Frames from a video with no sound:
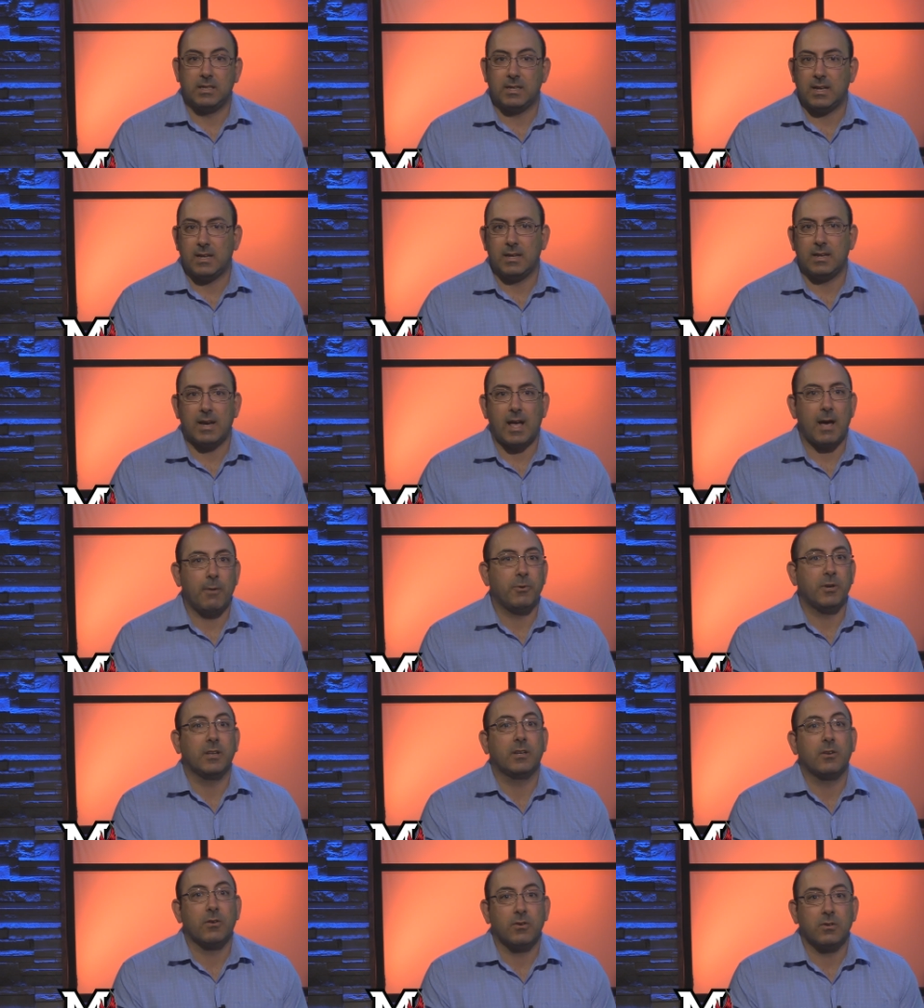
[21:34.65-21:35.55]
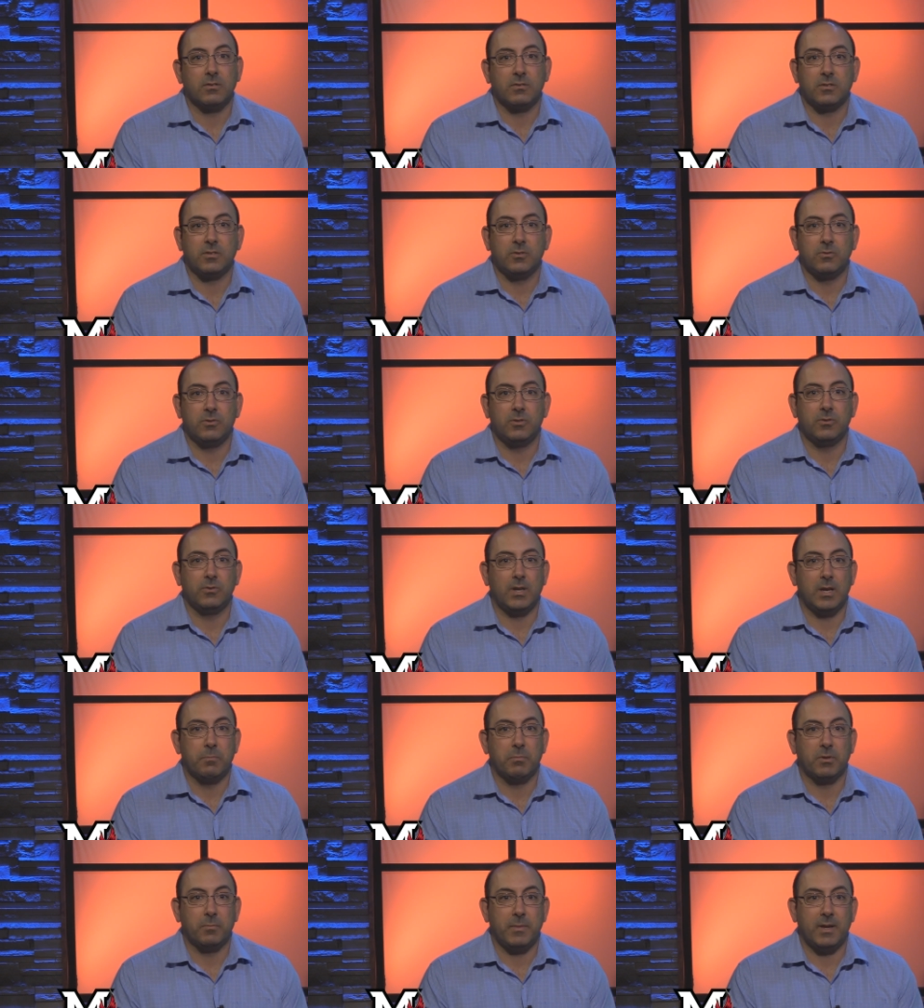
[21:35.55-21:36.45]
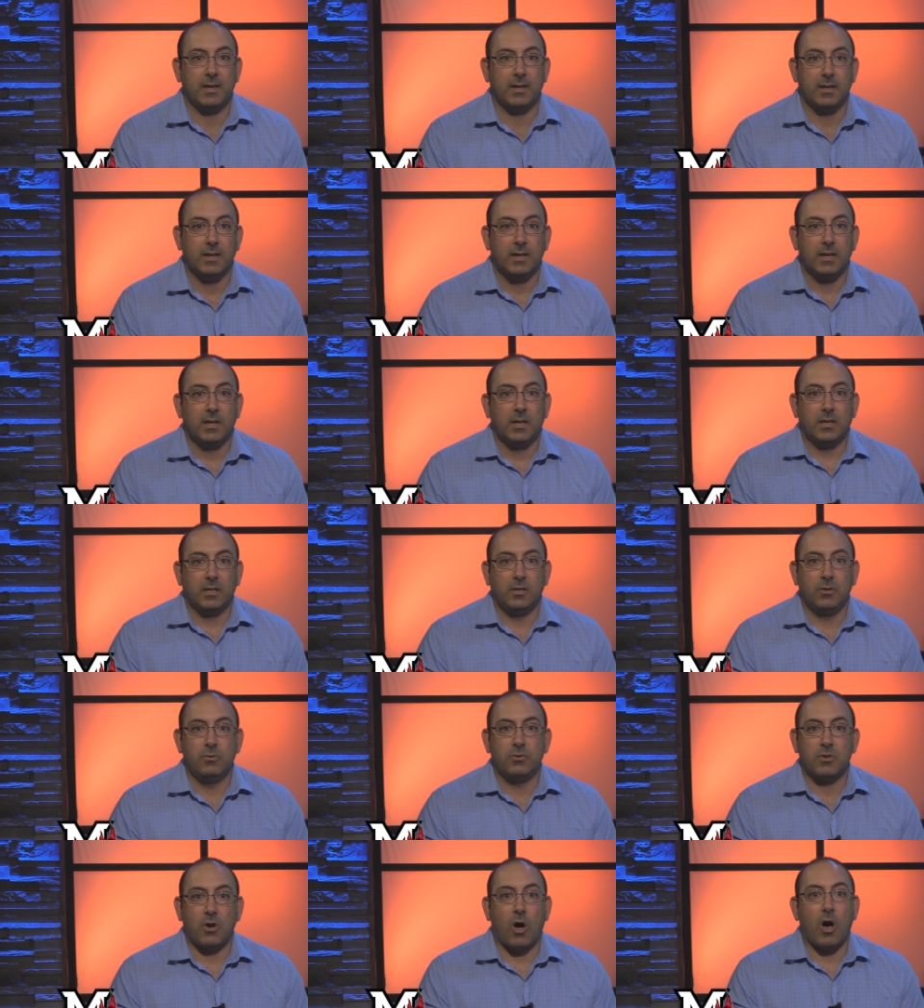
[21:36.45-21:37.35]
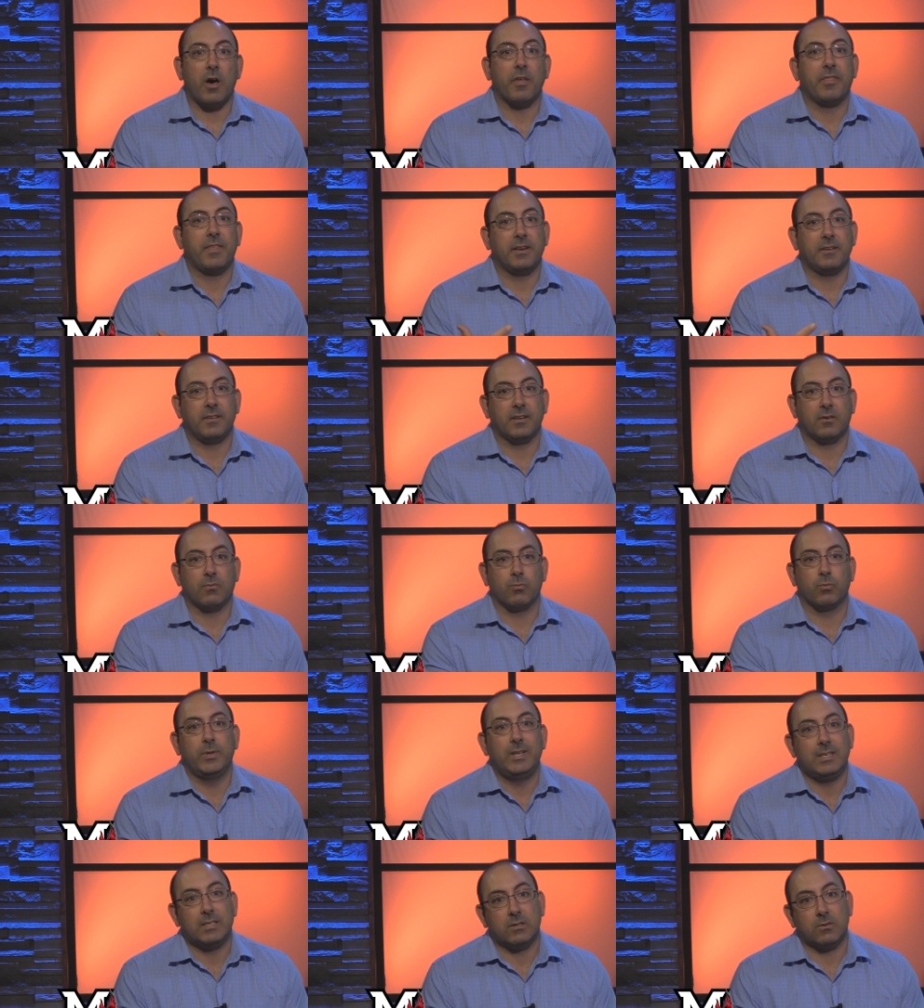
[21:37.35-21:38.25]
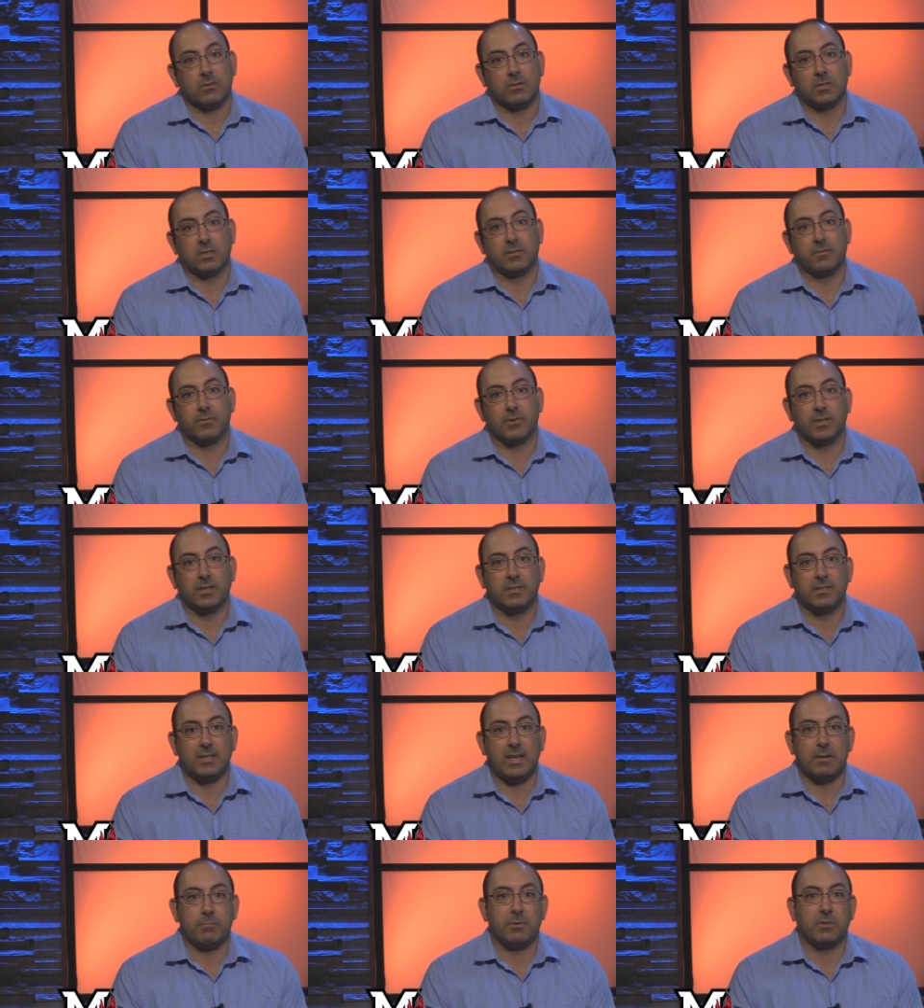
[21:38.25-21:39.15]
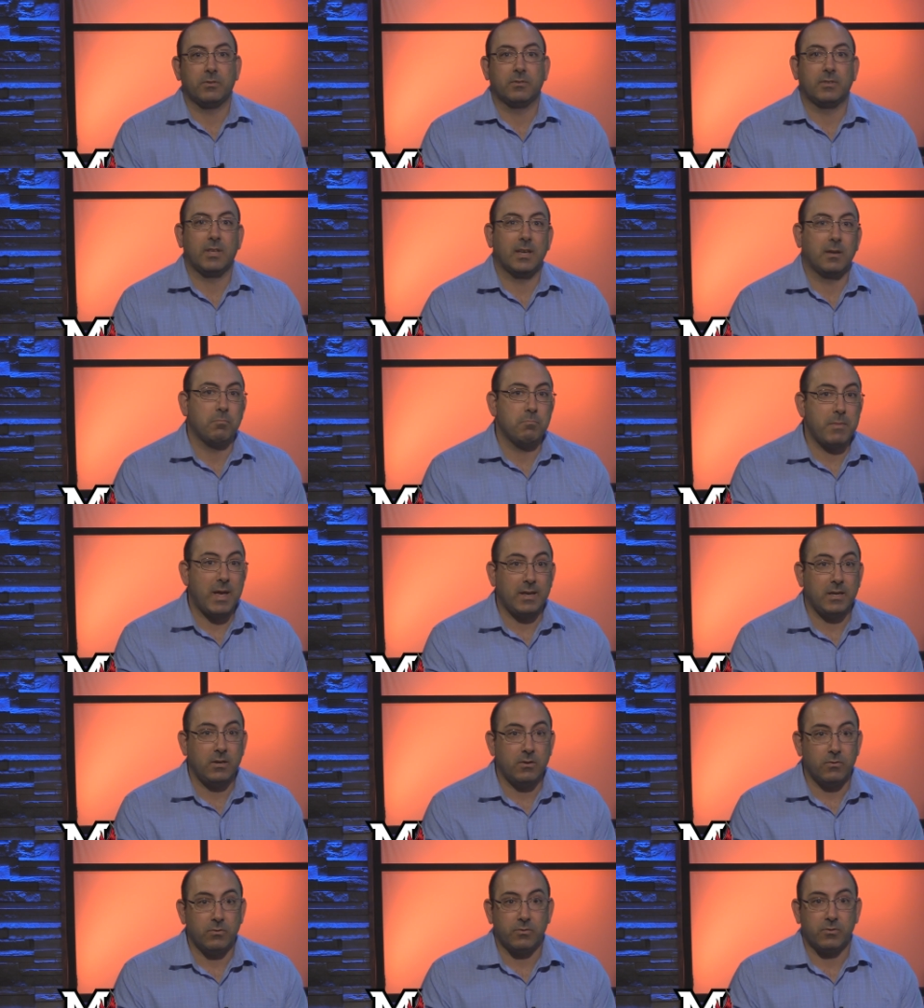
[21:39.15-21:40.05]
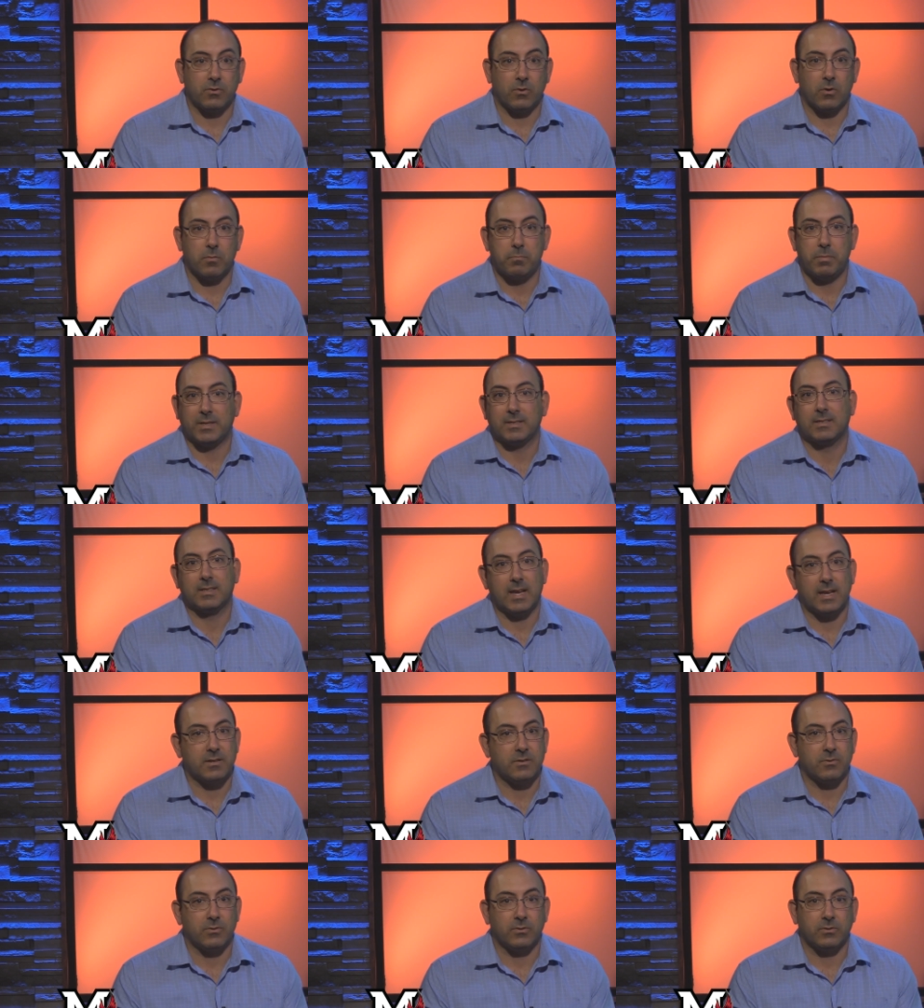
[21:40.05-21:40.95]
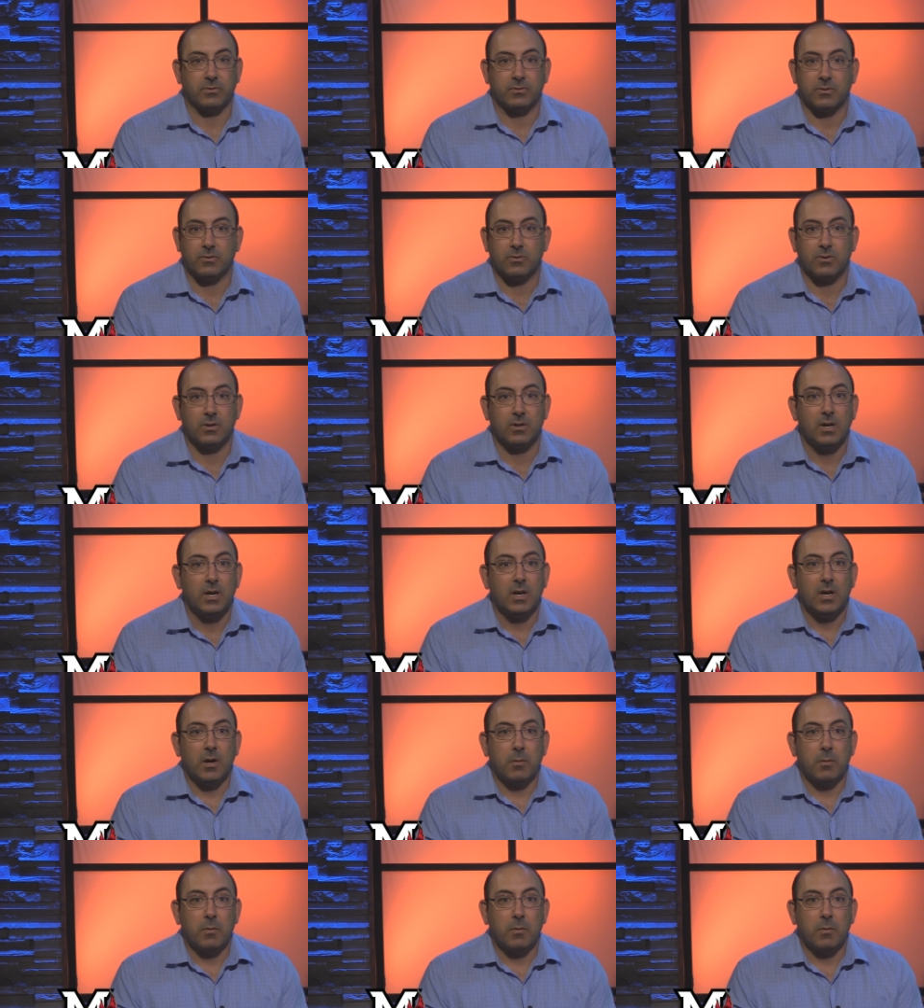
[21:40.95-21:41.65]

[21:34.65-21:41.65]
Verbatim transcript: And I would encourage you to implement use authentic resources for examples like menus or bus schedules or